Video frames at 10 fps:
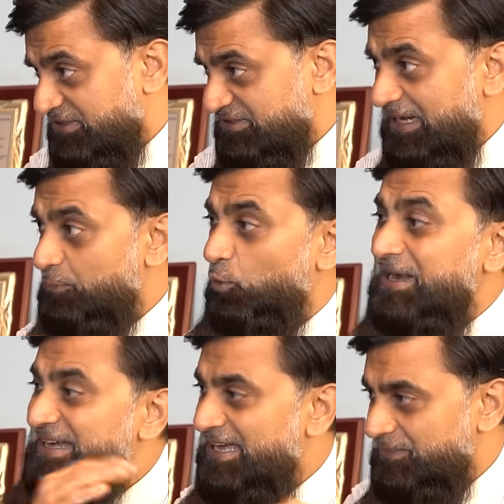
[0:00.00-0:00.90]
It's type
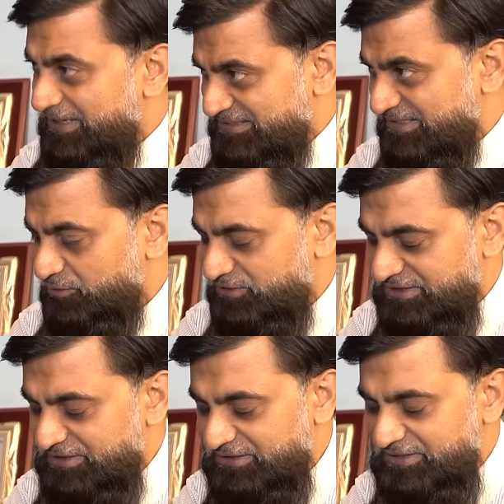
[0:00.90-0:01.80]
1 diabetes that was
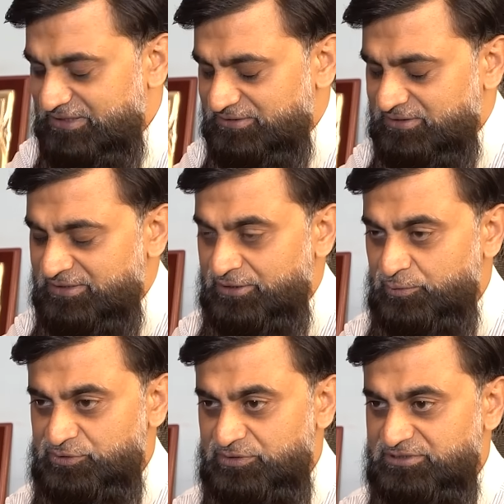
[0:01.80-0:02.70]
seen in the younger
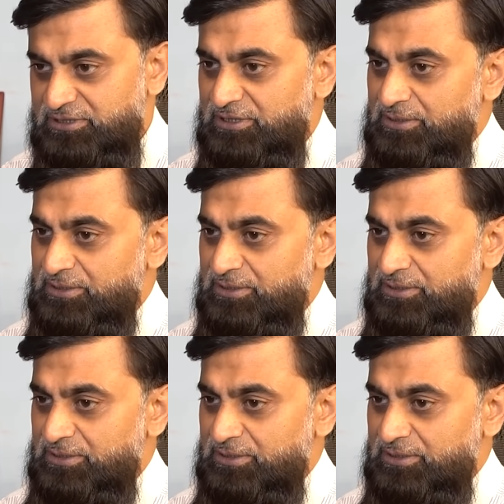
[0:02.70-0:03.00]
individuals.